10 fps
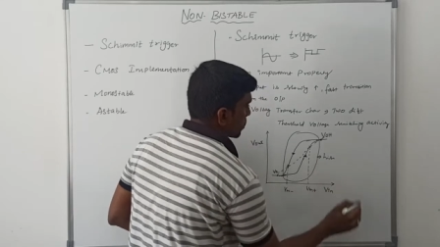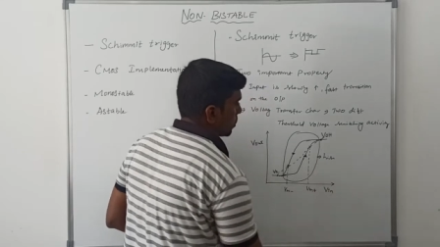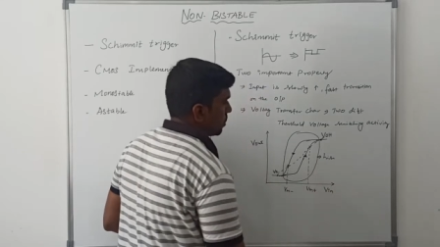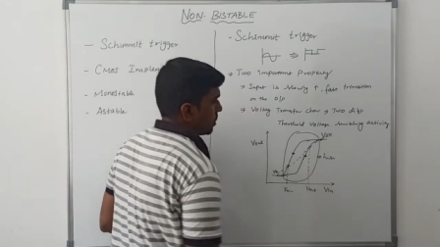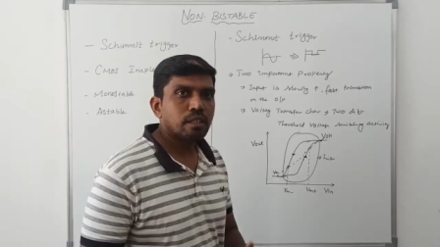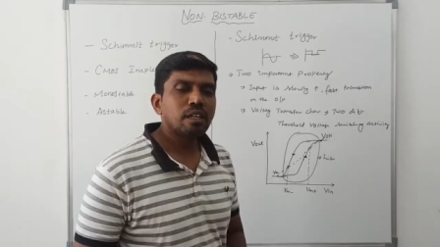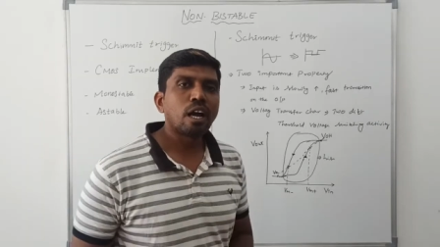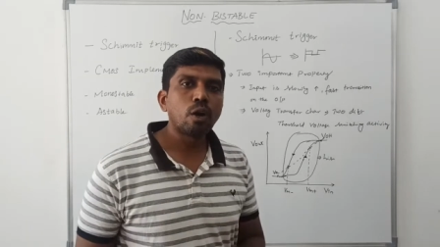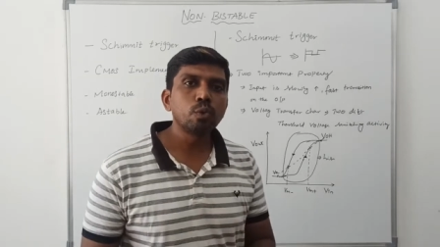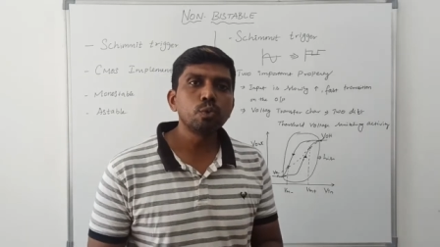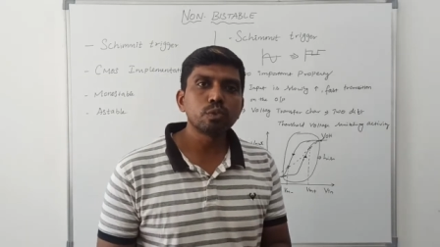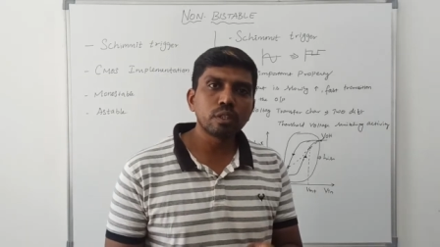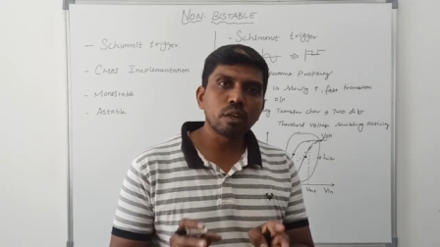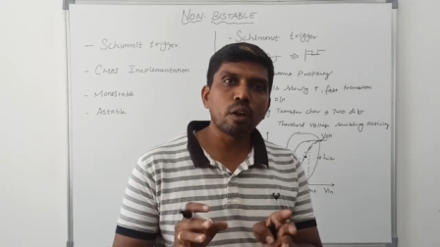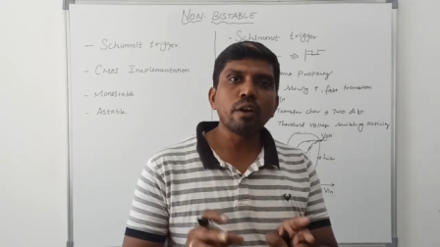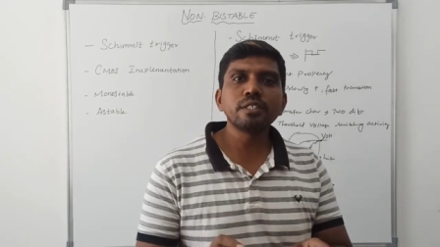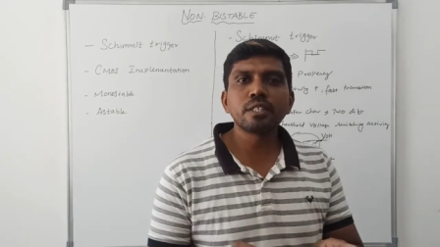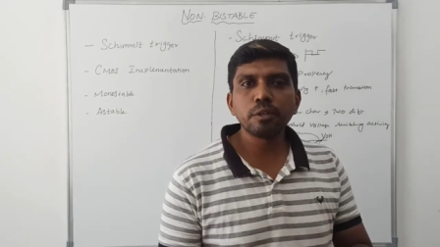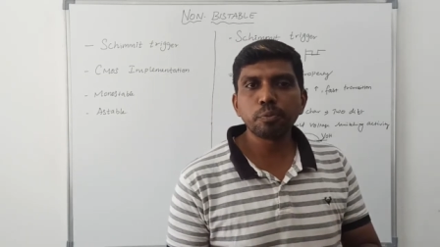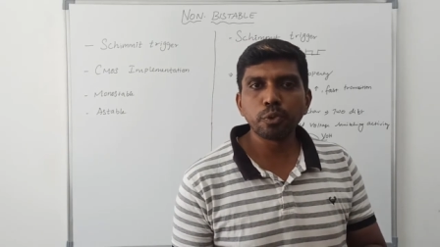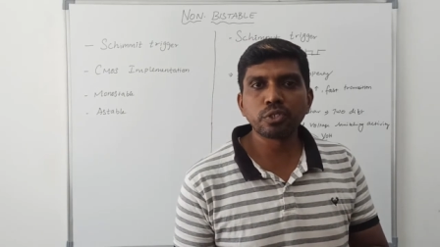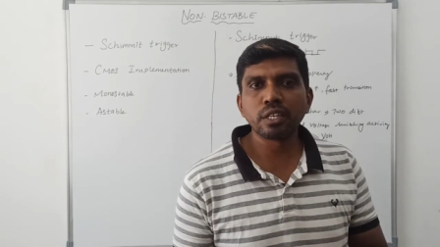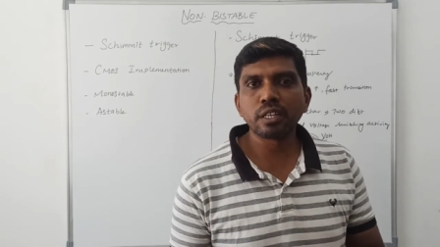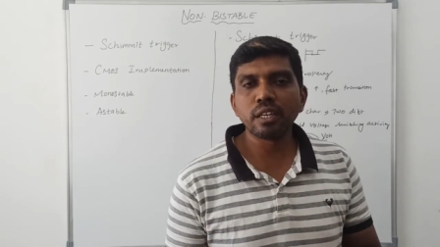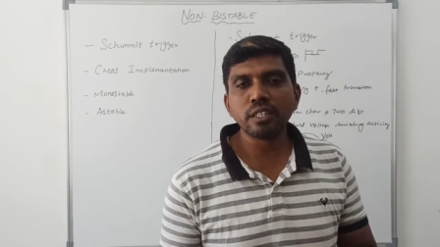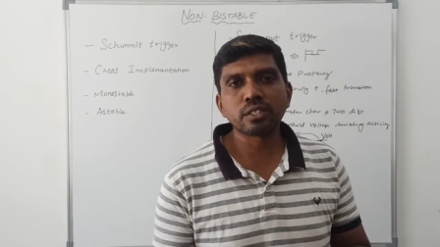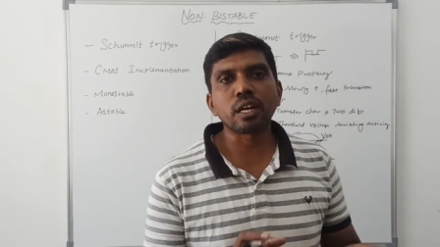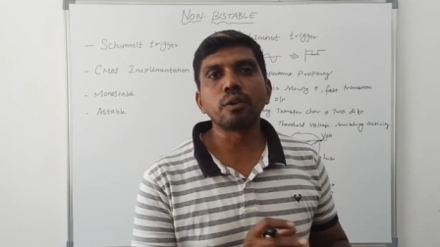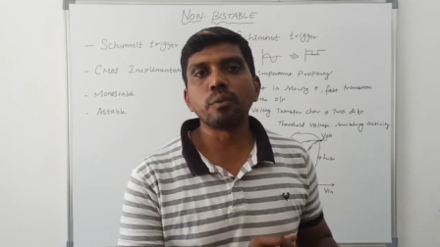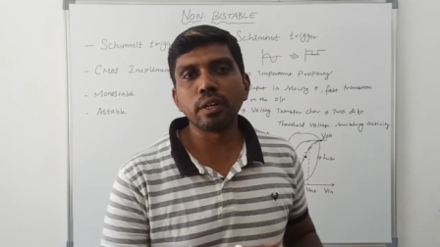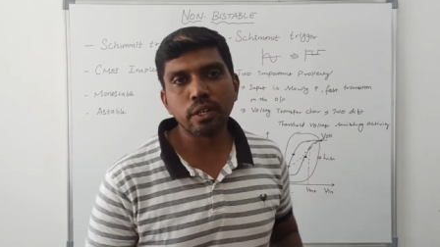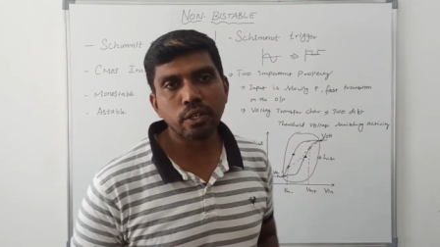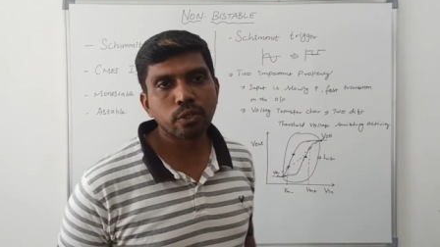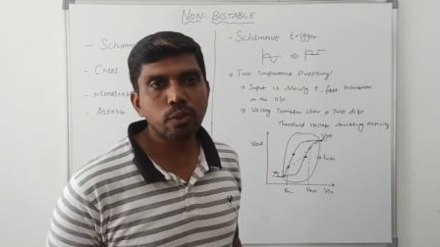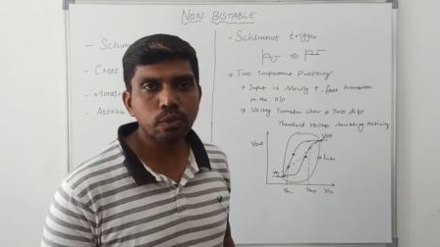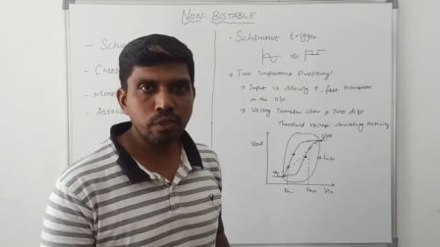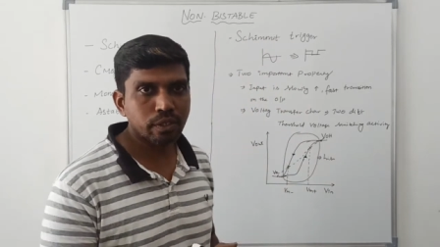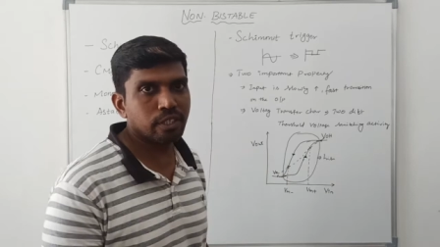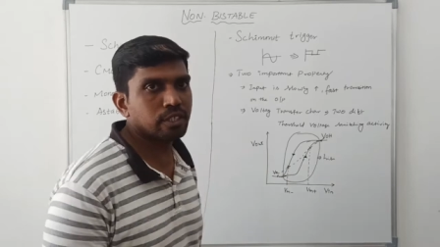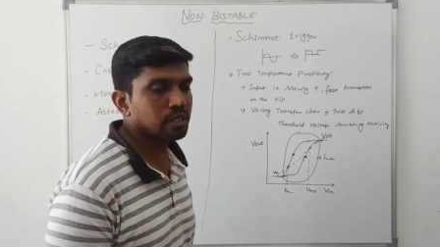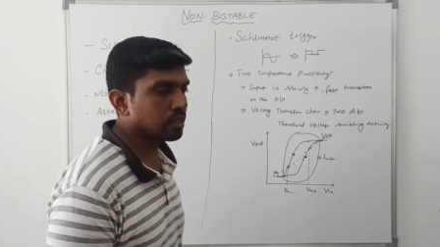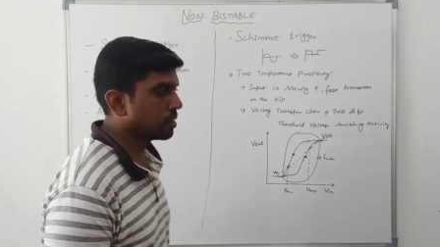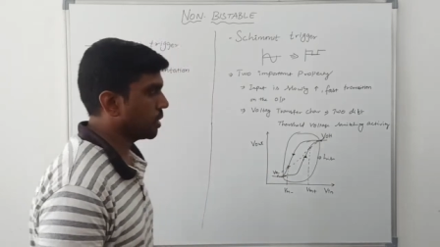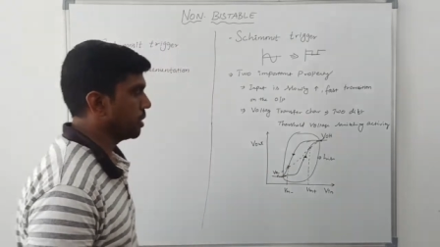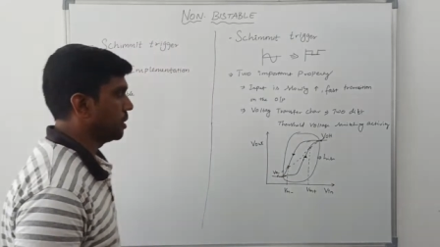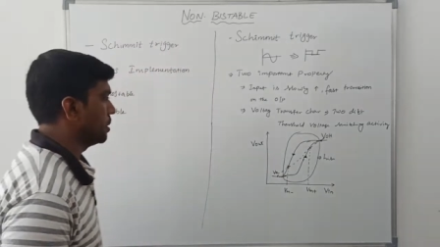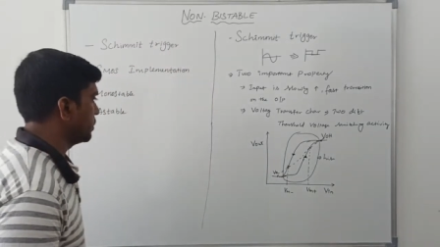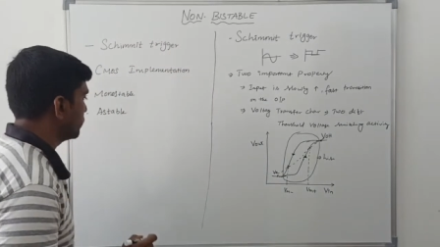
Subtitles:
So how the noise input signal is converted into digital signal.